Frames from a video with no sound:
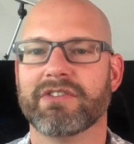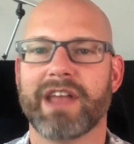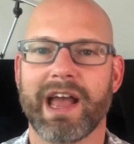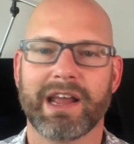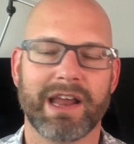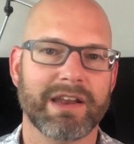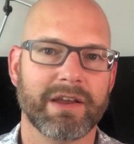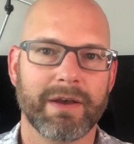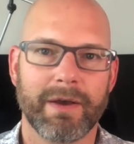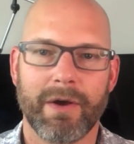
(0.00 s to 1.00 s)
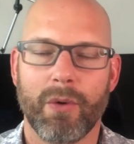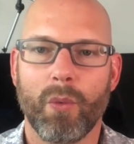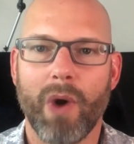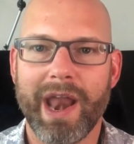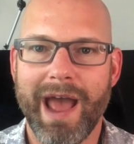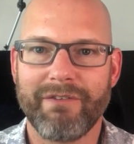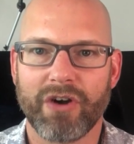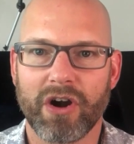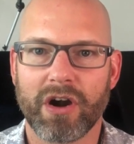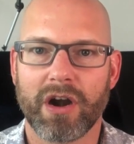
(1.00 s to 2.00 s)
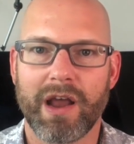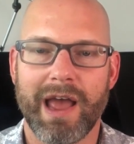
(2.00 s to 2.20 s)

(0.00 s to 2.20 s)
tech and whatever,